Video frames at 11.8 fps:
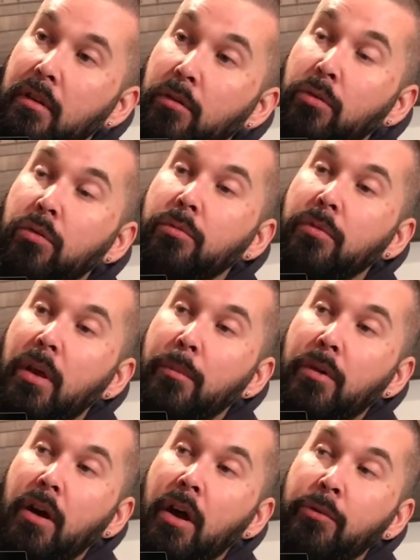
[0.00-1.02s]
Ooh,
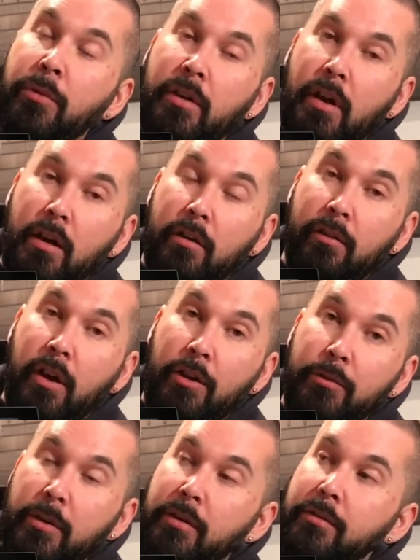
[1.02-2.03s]
number 100 out of
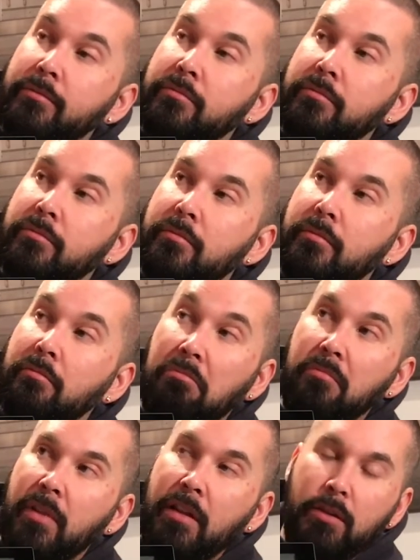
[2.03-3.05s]
100.
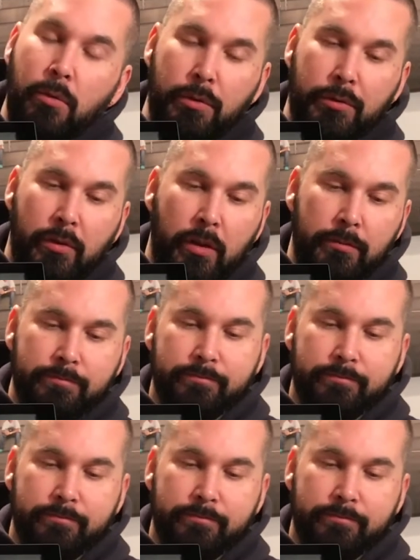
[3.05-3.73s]
That's always fun.